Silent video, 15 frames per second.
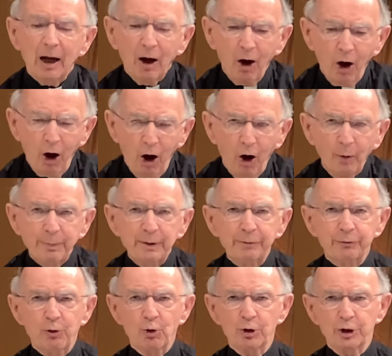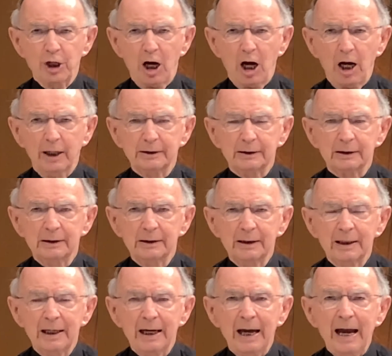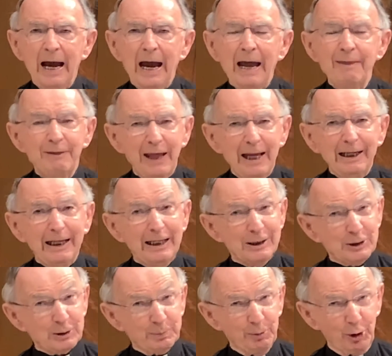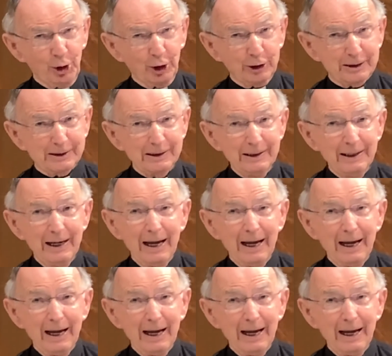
awe before God, and then he smirks